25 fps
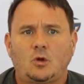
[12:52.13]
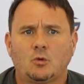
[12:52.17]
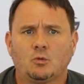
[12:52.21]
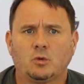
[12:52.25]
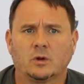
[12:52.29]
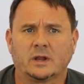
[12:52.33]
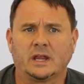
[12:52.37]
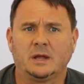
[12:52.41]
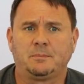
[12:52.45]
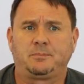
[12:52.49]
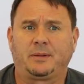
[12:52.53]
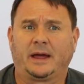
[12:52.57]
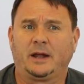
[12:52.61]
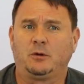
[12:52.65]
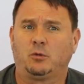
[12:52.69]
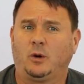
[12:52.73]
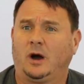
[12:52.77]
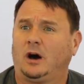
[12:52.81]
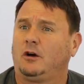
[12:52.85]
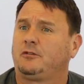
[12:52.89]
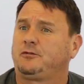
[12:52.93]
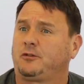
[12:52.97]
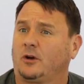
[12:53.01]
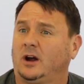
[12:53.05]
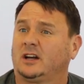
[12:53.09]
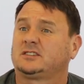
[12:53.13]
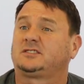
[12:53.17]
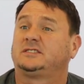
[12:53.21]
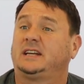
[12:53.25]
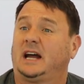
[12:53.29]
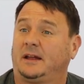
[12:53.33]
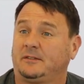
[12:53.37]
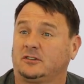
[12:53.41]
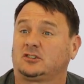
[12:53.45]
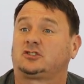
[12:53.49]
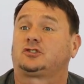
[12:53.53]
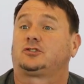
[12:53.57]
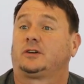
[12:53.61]
Really played well for us
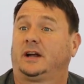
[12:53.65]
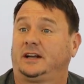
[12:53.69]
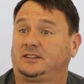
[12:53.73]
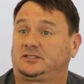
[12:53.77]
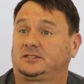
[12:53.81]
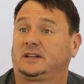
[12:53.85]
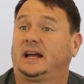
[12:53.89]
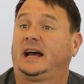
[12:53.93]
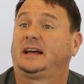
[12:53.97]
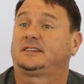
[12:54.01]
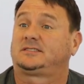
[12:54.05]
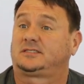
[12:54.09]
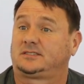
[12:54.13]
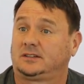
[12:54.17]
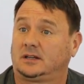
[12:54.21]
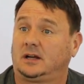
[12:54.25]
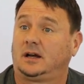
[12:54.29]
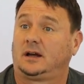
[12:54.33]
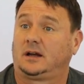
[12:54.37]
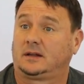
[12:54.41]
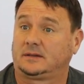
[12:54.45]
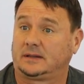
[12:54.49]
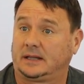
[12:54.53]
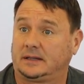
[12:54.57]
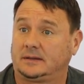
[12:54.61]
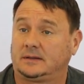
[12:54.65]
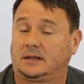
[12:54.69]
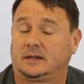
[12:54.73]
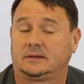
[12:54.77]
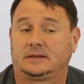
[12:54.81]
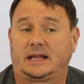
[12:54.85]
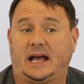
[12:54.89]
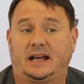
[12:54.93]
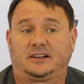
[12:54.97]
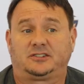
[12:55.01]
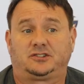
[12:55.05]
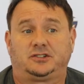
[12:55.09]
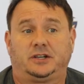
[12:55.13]
down the stretch
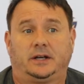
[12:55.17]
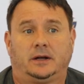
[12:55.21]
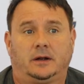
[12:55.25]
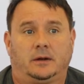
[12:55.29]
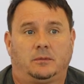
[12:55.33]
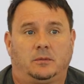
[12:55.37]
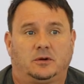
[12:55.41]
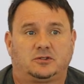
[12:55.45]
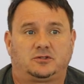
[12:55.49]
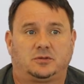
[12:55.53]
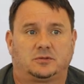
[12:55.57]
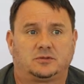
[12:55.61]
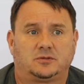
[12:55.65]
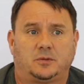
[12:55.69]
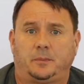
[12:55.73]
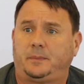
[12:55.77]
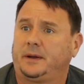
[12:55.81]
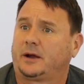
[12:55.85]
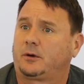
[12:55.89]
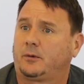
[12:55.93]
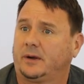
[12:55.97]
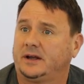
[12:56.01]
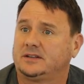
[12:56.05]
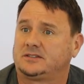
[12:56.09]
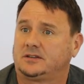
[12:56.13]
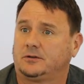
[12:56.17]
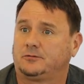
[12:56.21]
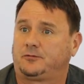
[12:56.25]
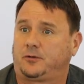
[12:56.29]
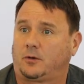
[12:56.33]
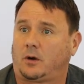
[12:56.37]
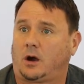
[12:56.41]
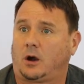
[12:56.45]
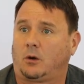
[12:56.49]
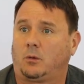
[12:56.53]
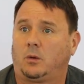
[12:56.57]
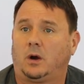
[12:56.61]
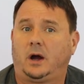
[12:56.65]
last year, which was a big reason
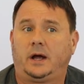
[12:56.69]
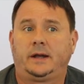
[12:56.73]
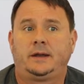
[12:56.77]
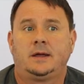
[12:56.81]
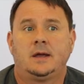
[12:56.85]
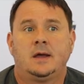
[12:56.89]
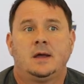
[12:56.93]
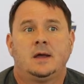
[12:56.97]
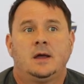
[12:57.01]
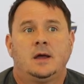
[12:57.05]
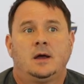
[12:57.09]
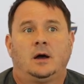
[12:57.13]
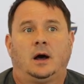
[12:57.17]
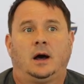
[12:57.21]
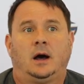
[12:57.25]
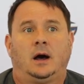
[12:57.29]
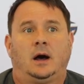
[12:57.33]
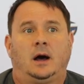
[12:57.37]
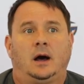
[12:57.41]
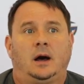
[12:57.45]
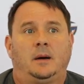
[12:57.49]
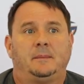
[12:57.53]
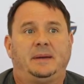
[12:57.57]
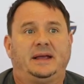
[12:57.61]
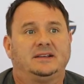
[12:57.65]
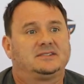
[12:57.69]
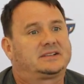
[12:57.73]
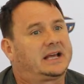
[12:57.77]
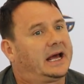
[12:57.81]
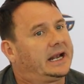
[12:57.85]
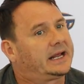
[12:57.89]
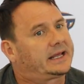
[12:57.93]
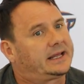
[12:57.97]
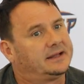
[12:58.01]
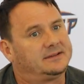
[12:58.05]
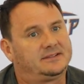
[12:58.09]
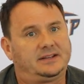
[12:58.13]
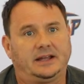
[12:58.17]
for our run. He's
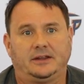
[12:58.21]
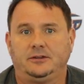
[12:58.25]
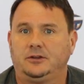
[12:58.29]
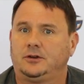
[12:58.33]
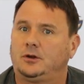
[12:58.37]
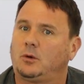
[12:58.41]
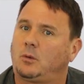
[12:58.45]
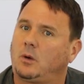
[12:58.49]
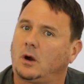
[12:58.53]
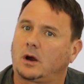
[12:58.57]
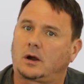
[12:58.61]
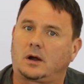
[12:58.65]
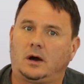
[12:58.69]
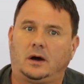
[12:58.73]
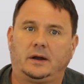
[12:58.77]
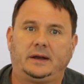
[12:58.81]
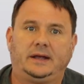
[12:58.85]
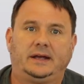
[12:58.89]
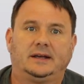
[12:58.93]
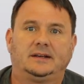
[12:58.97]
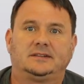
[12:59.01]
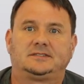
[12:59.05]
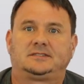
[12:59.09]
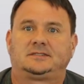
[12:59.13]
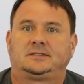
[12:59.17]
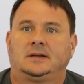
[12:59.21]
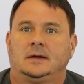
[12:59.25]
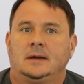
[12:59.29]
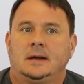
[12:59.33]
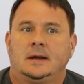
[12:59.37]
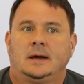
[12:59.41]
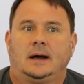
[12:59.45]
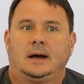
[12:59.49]
got to continue to work on his